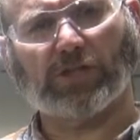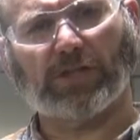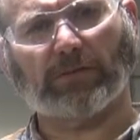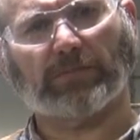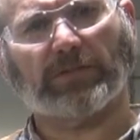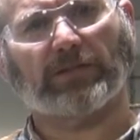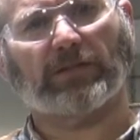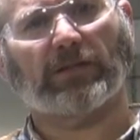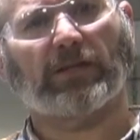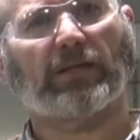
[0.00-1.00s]
chips
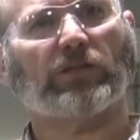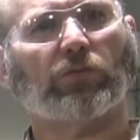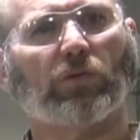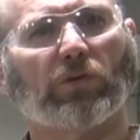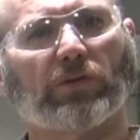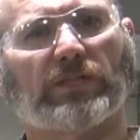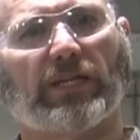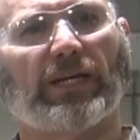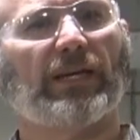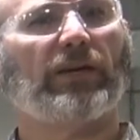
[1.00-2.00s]
towards
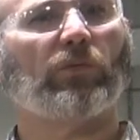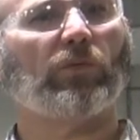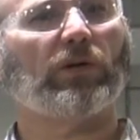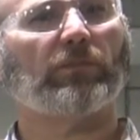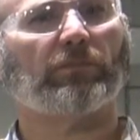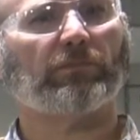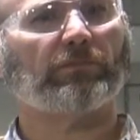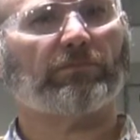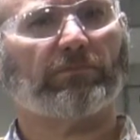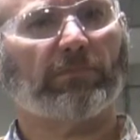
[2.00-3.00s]
anyone,
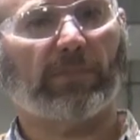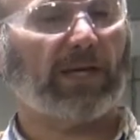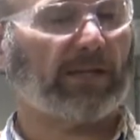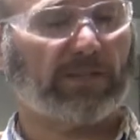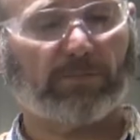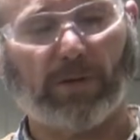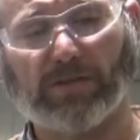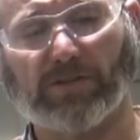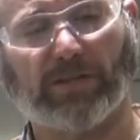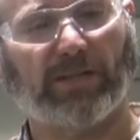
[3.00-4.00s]
like
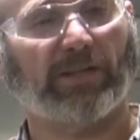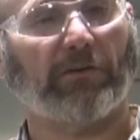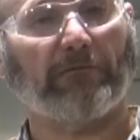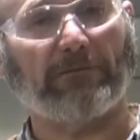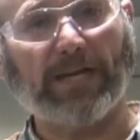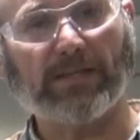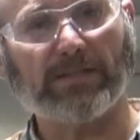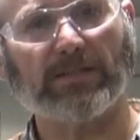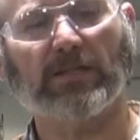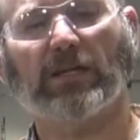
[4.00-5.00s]
especially in the
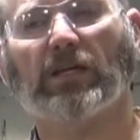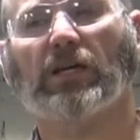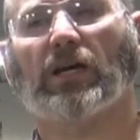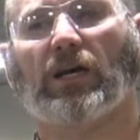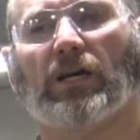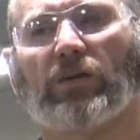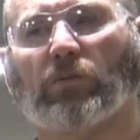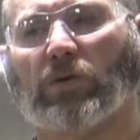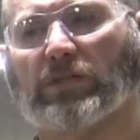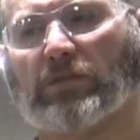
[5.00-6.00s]
face.
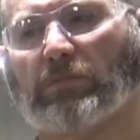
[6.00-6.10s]
You want to